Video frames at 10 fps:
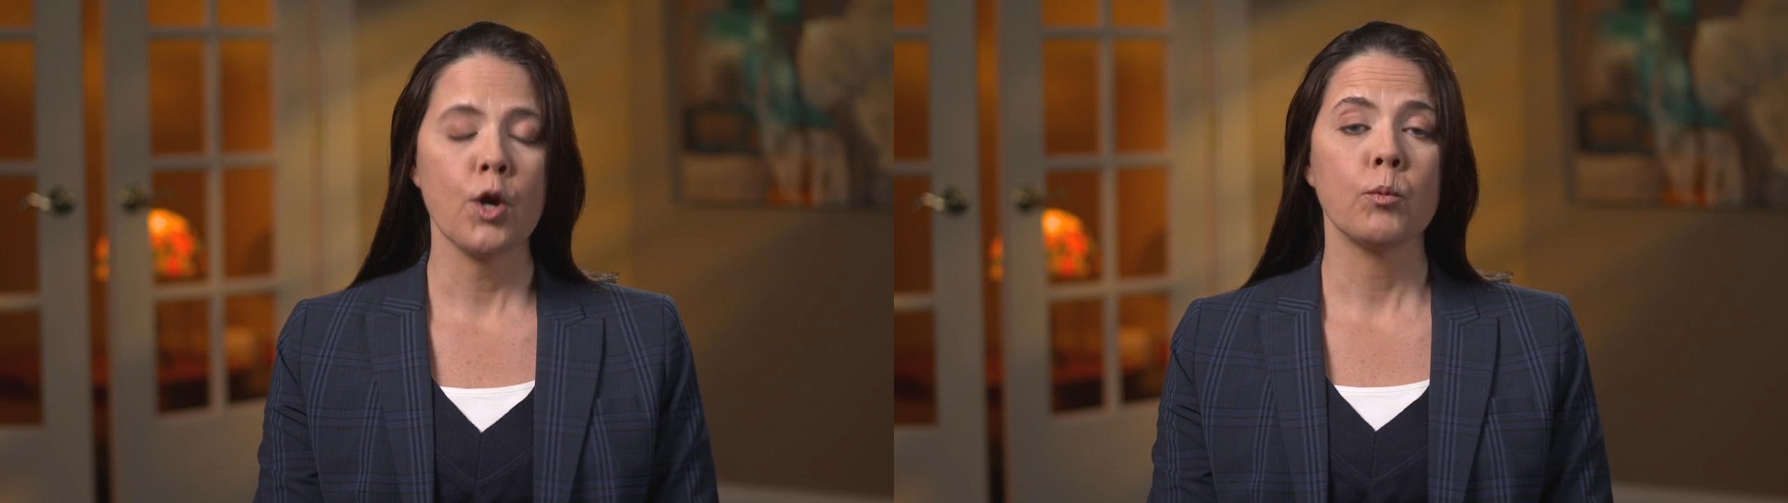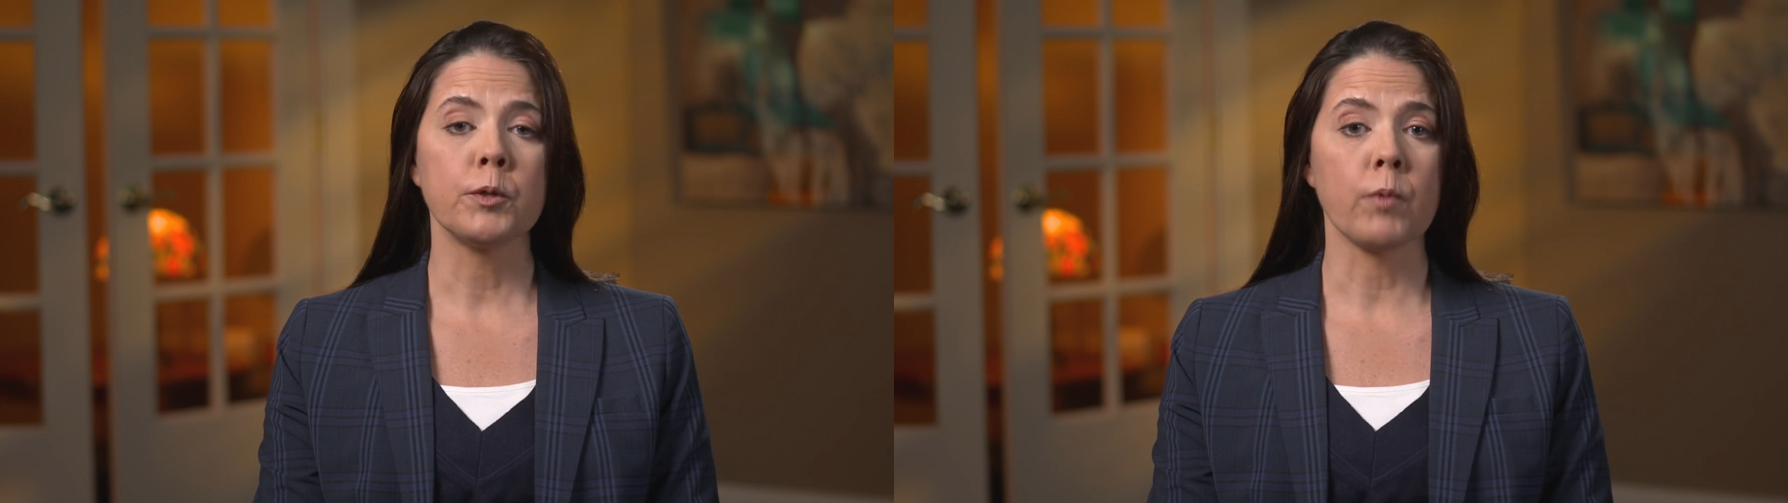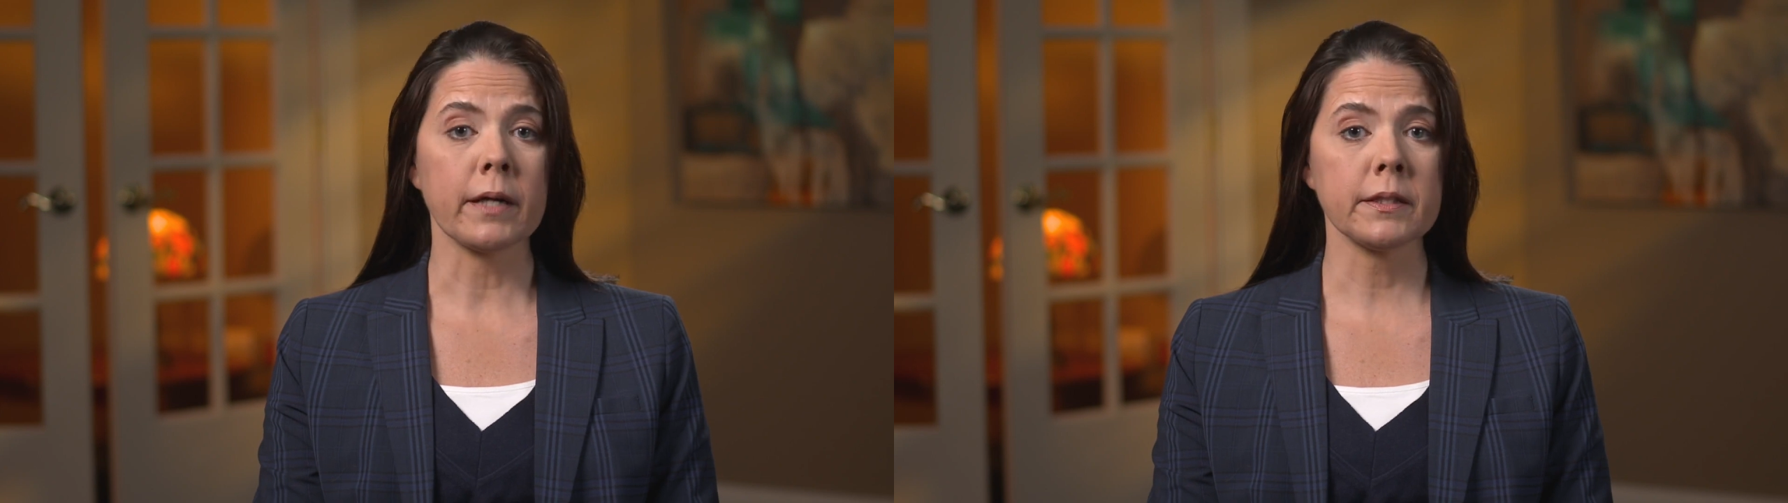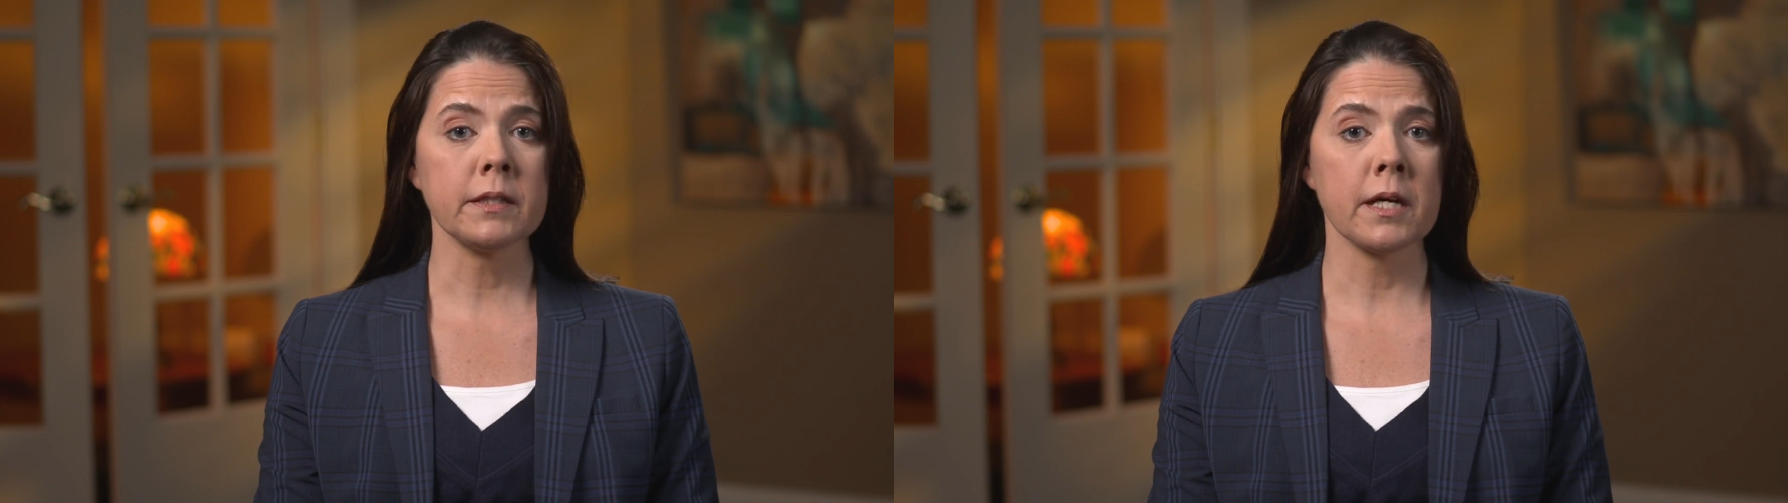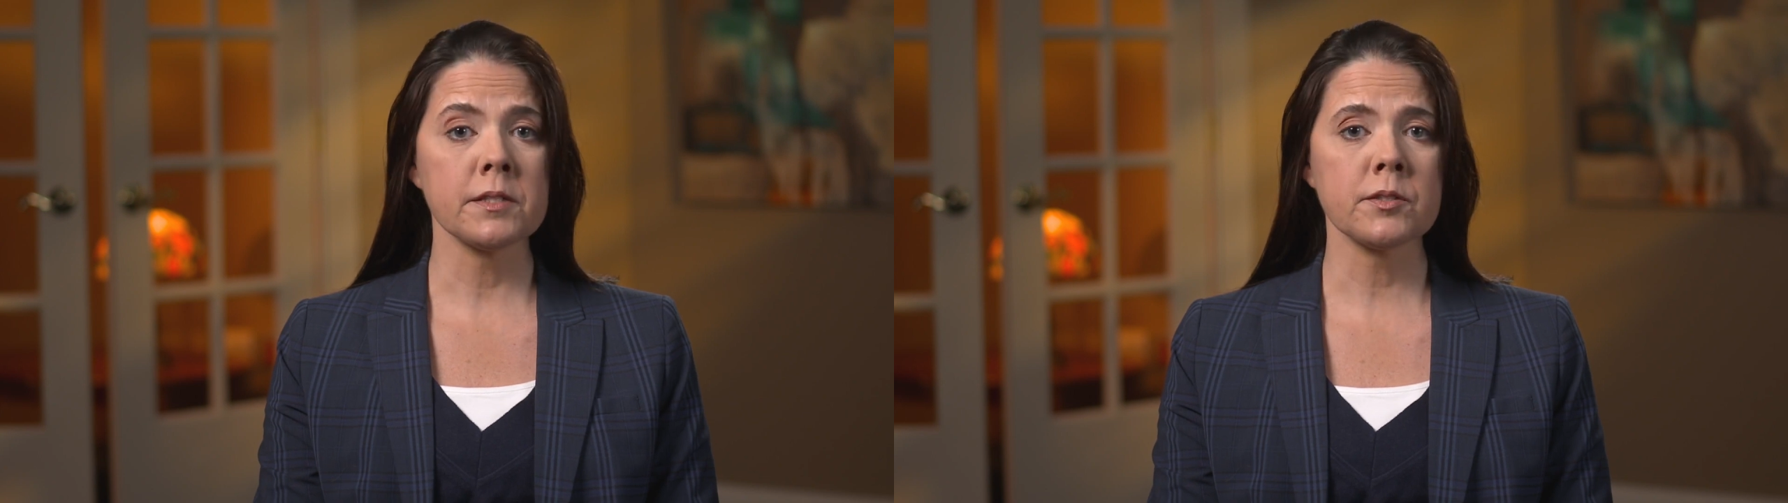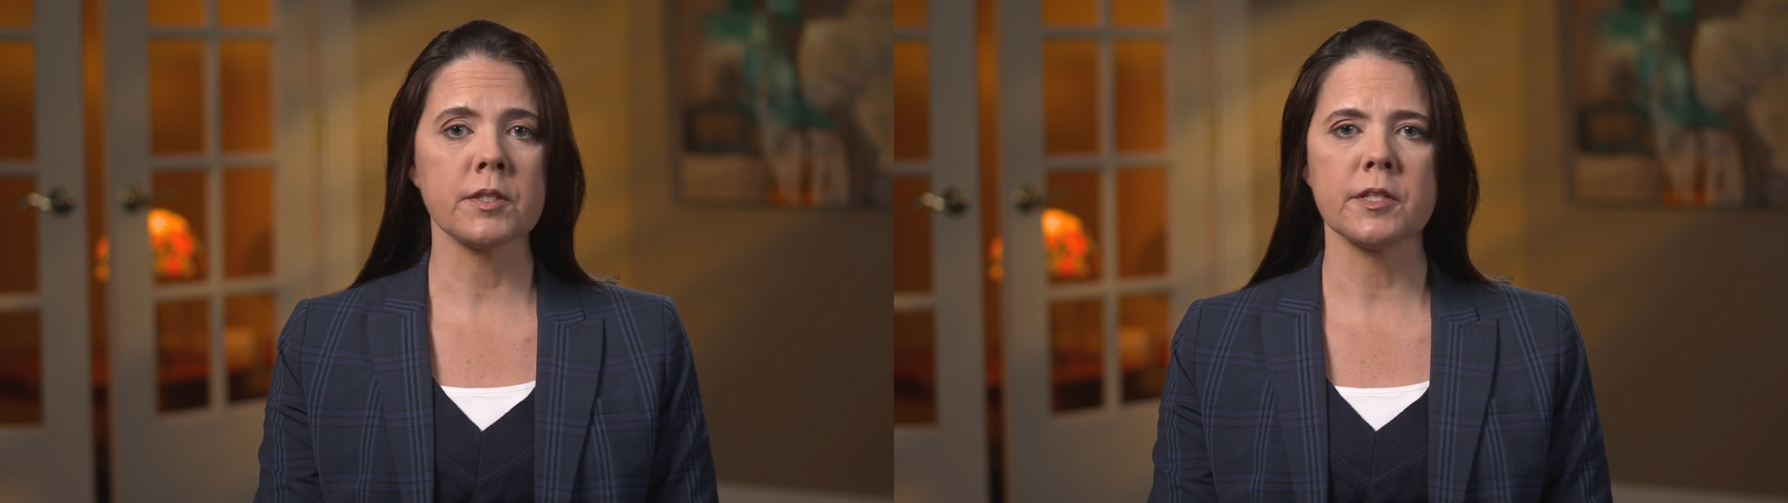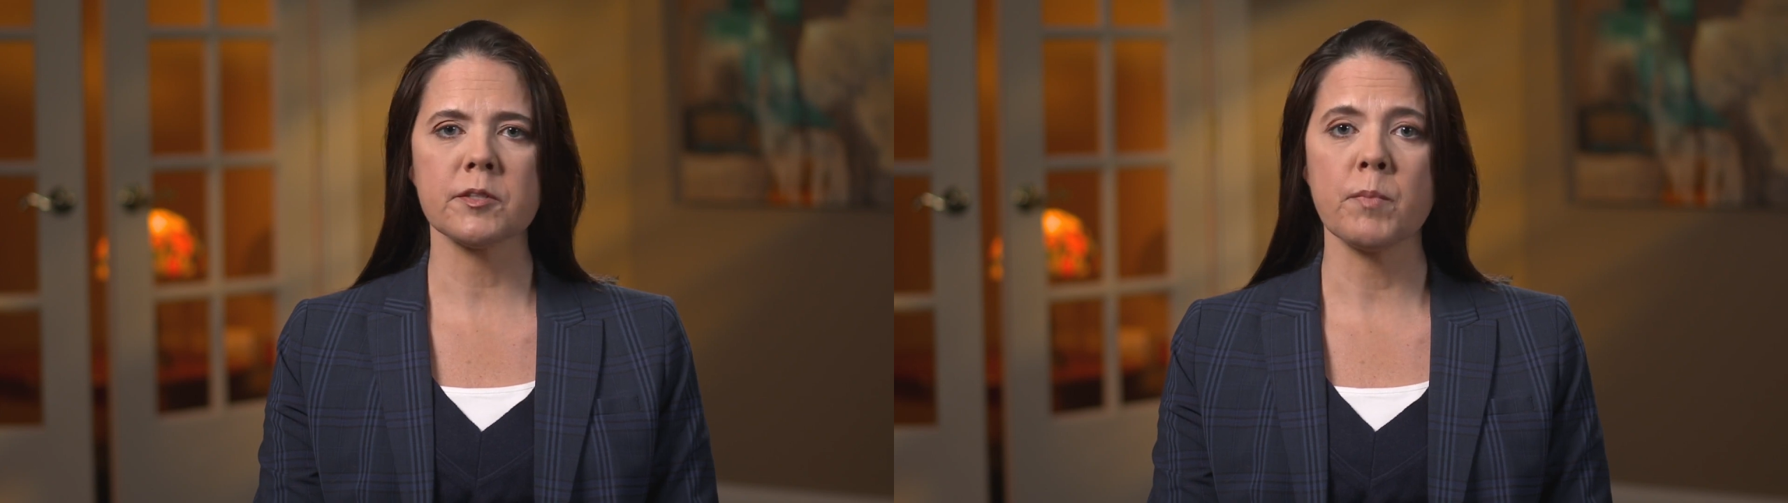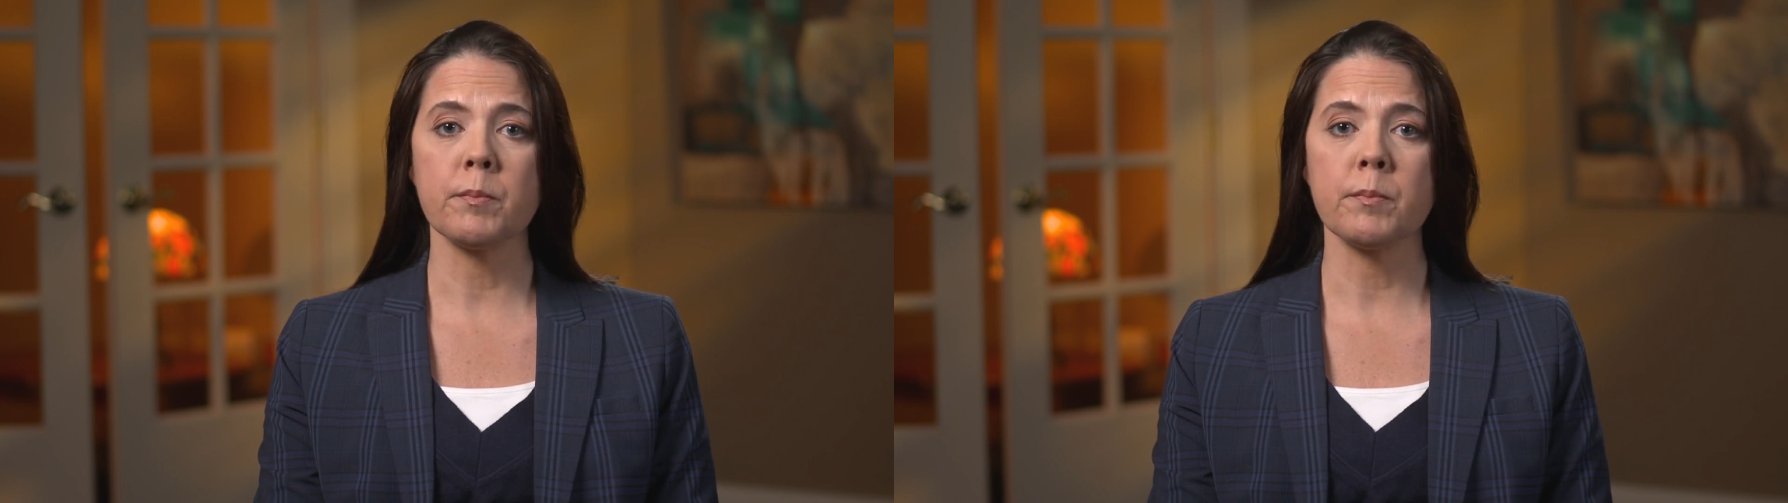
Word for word: We recognize that this